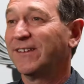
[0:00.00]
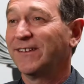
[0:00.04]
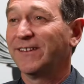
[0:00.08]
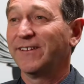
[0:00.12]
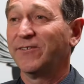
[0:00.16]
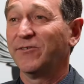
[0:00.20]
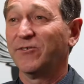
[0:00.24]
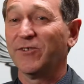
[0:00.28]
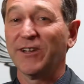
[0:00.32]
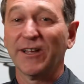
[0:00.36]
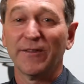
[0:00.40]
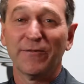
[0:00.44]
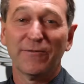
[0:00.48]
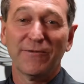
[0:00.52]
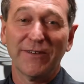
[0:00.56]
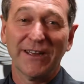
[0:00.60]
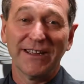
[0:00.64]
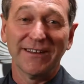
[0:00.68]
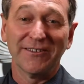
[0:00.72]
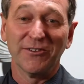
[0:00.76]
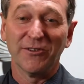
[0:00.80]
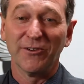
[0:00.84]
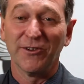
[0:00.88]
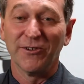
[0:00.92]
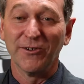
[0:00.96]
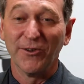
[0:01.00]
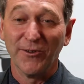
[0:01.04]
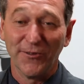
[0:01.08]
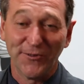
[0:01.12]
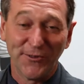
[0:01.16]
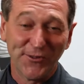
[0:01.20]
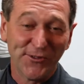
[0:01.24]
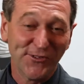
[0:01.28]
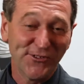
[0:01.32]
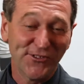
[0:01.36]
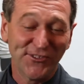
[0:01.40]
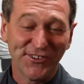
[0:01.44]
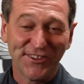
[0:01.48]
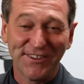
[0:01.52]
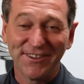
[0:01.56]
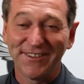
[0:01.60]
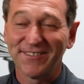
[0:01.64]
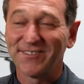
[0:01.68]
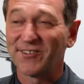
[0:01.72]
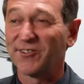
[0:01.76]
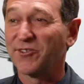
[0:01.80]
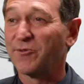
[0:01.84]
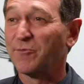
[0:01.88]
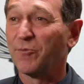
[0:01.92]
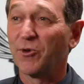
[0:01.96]
as you can find on a
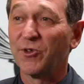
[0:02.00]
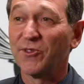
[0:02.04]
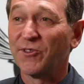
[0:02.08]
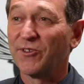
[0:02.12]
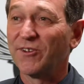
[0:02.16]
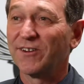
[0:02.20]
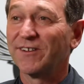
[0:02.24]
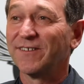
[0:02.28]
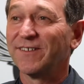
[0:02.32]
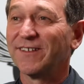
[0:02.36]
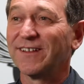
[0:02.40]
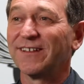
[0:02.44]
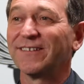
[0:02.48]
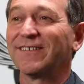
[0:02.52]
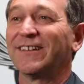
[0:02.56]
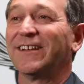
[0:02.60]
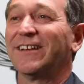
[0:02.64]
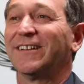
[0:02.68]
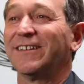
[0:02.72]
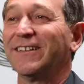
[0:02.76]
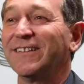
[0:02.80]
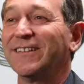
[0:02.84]
cheese, on a bottle, things like